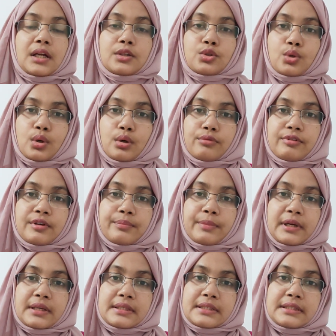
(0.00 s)
and offer
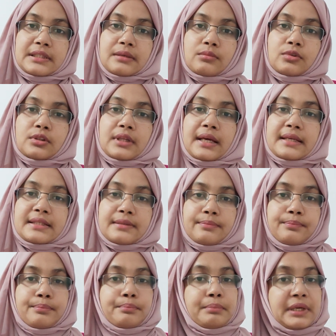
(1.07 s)
paracetamol as
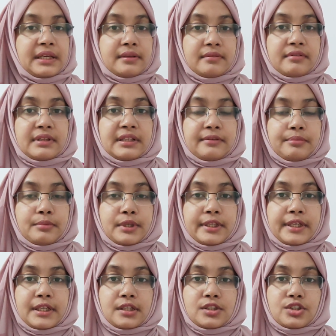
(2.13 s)
a pain relief
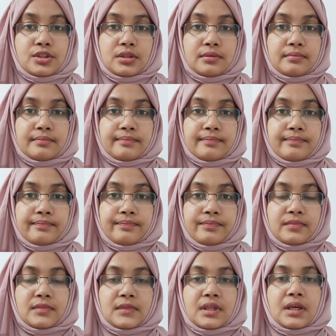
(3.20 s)
medication.
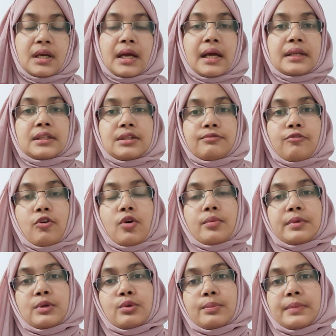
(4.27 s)
And
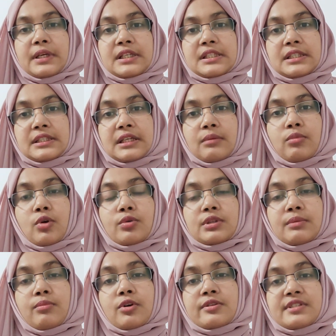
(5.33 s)
inform your patient
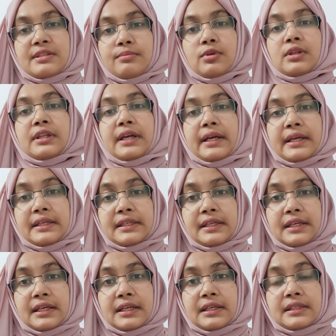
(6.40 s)
about the possible
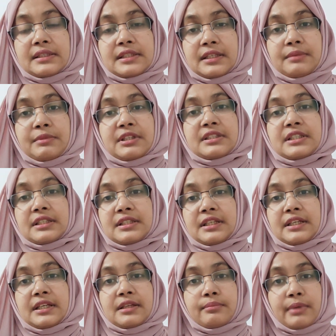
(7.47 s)
headache and
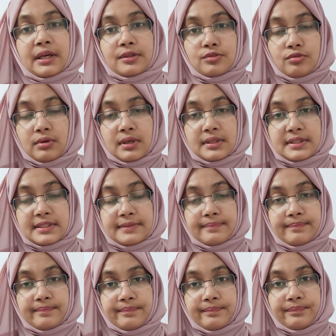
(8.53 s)
immediately get back to us.